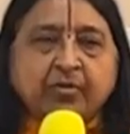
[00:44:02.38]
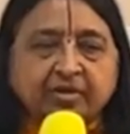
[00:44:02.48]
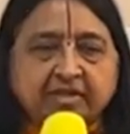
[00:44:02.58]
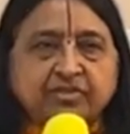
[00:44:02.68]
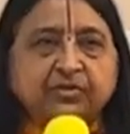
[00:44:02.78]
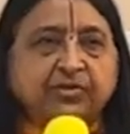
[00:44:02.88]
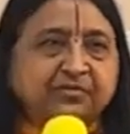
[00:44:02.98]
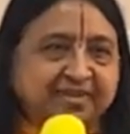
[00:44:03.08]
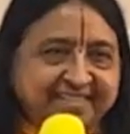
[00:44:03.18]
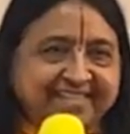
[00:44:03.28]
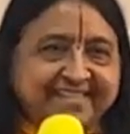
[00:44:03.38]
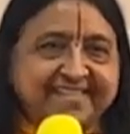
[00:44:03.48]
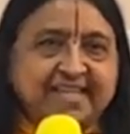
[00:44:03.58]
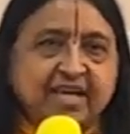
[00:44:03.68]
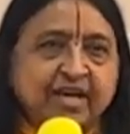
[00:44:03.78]
countless
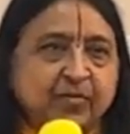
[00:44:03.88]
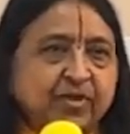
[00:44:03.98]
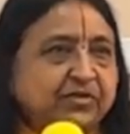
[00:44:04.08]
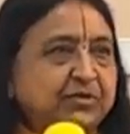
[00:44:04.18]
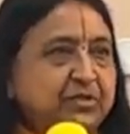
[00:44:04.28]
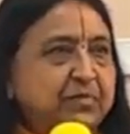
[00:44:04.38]
universes, what to